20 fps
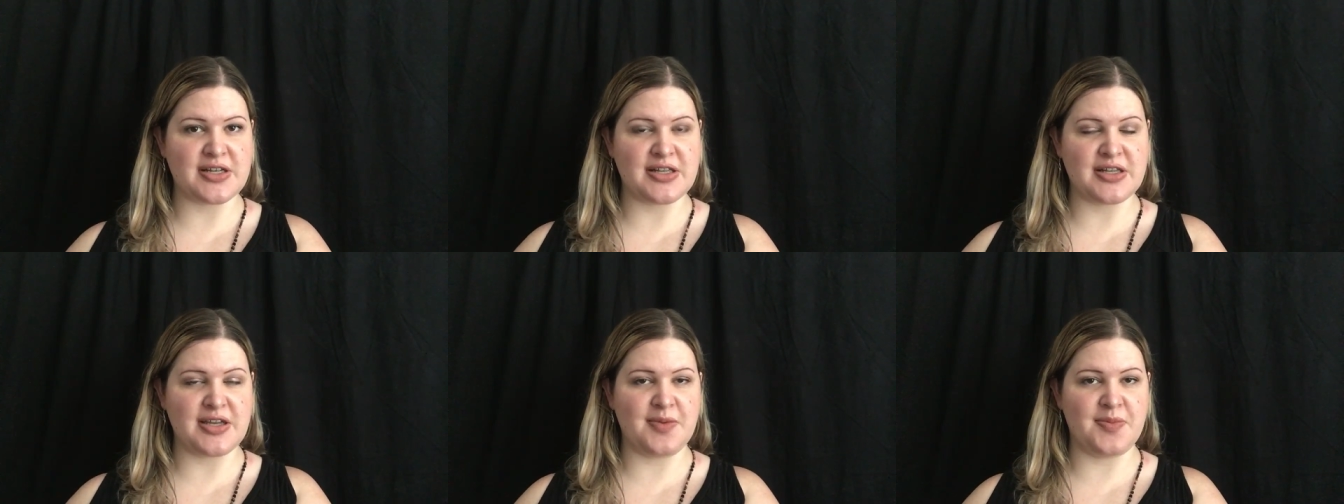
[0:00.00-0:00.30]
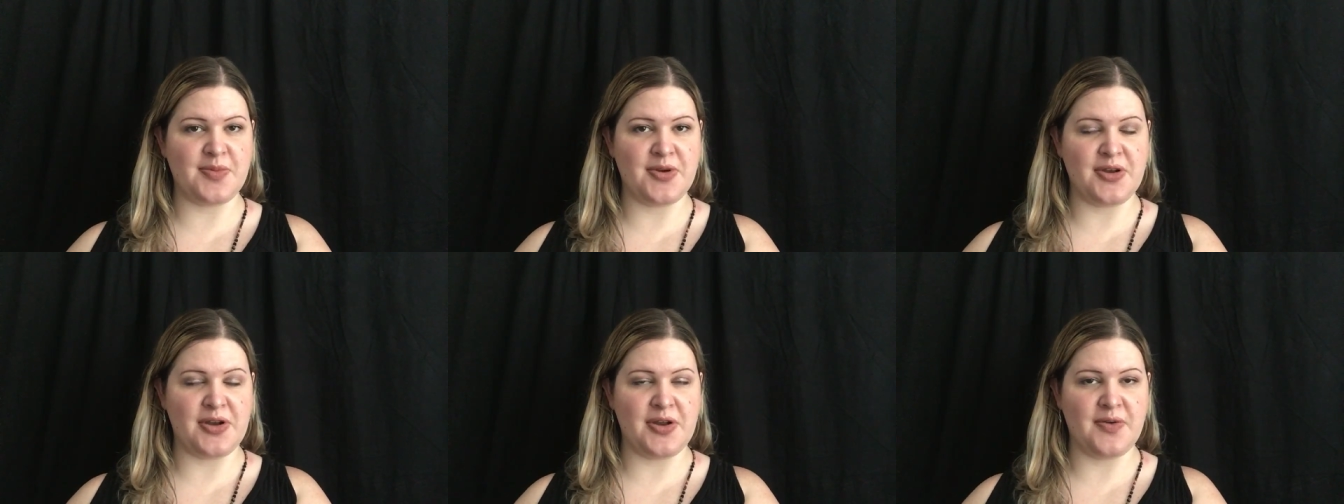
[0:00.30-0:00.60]

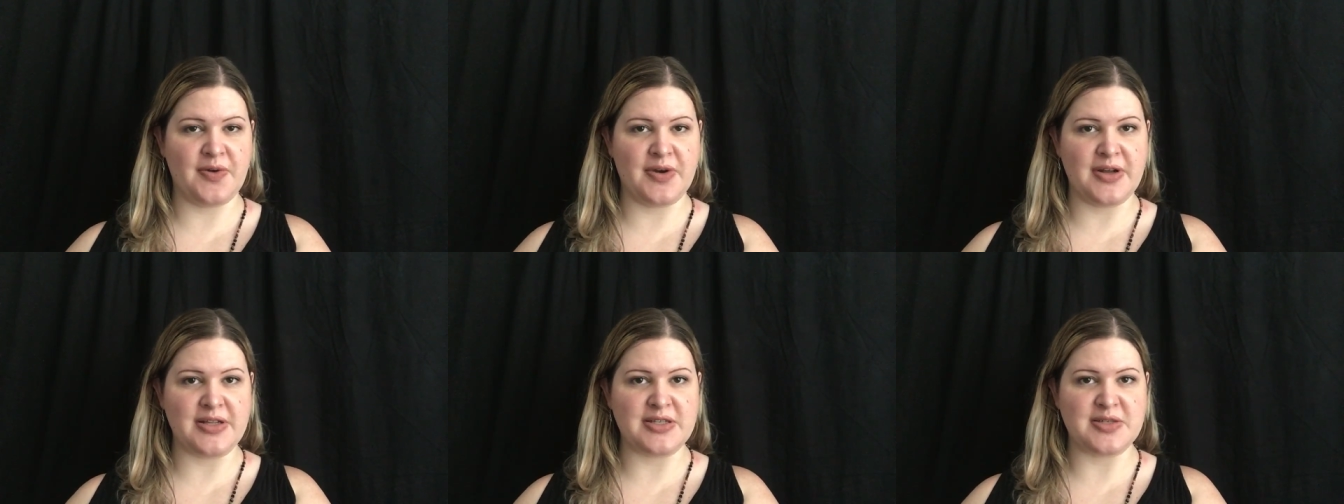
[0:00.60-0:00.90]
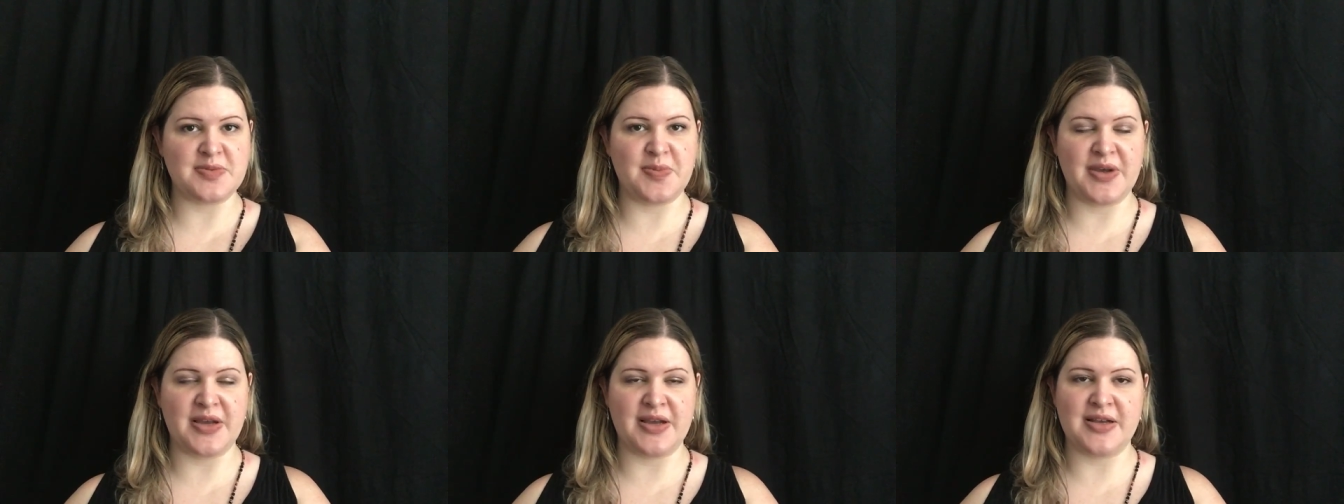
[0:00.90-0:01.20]
clean beauty
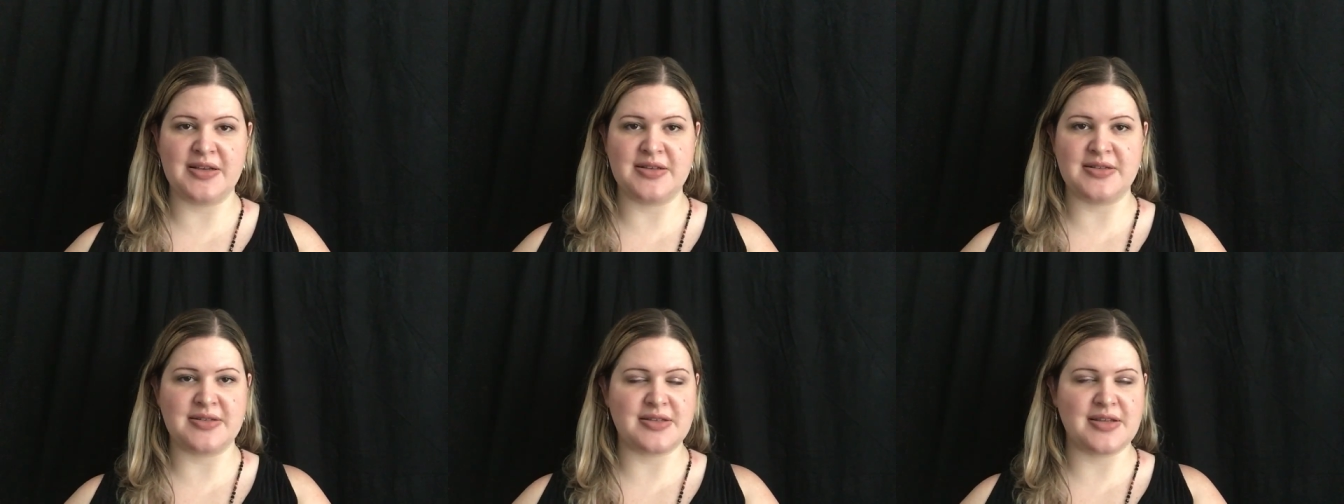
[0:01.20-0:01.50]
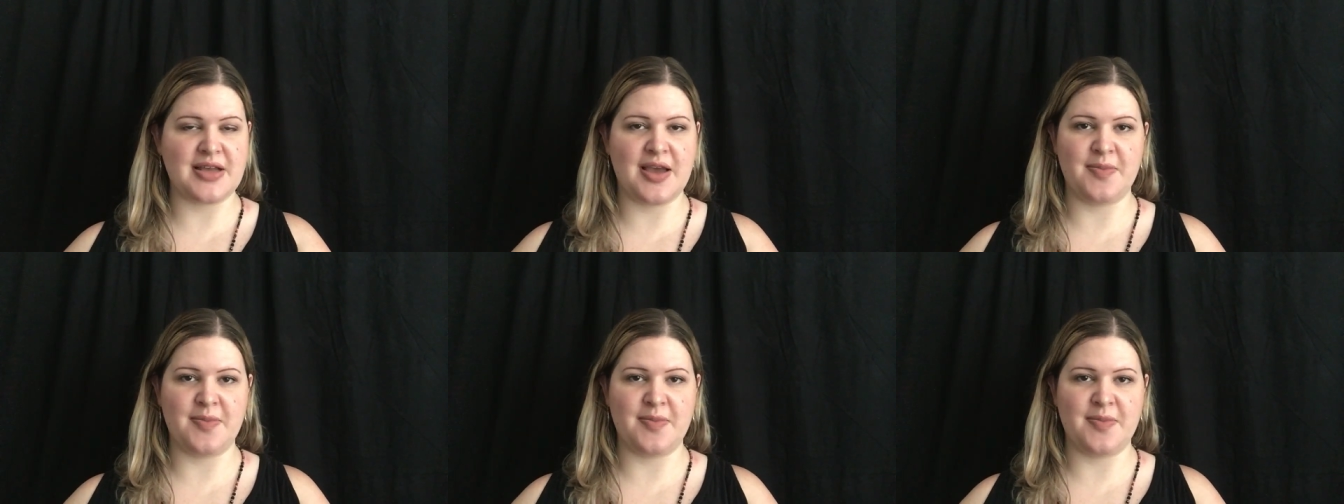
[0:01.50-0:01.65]
ones because,